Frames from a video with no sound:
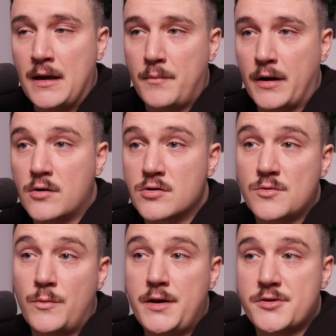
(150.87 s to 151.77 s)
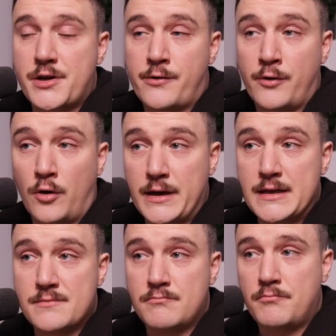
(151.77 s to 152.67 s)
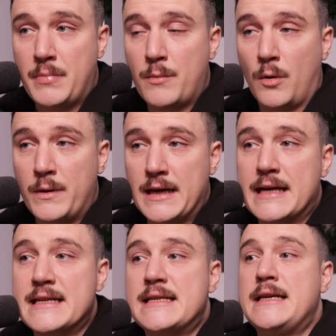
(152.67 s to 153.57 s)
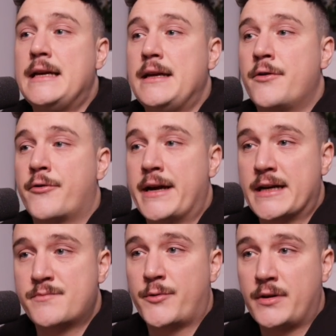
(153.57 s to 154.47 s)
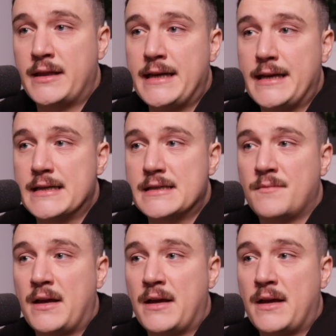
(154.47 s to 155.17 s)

Because when you share your knowledge, people will see your expertise.